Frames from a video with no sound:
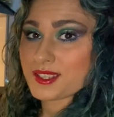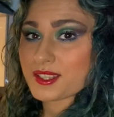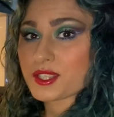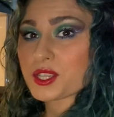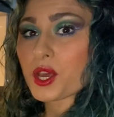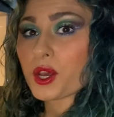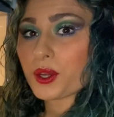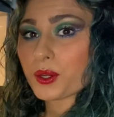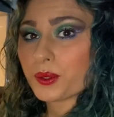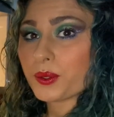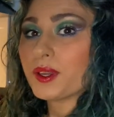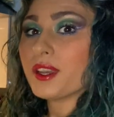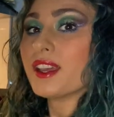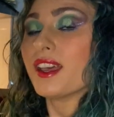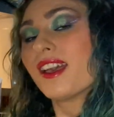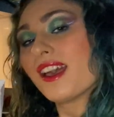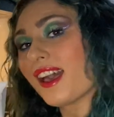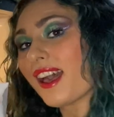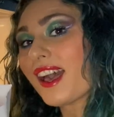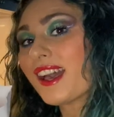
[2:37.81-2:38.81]
So
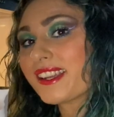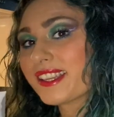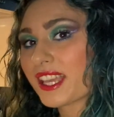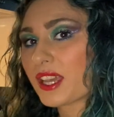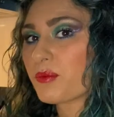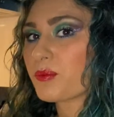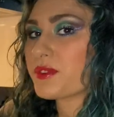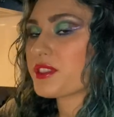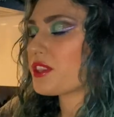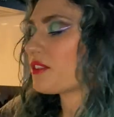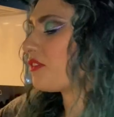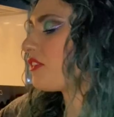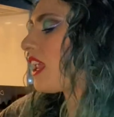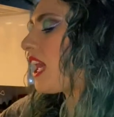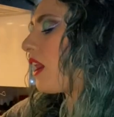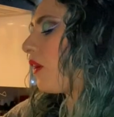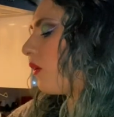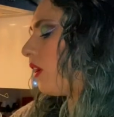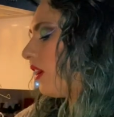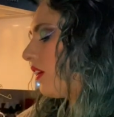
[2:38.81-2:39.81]
again with the
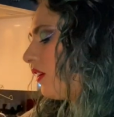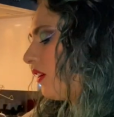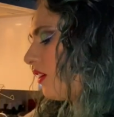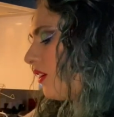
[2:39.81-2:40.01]
flour,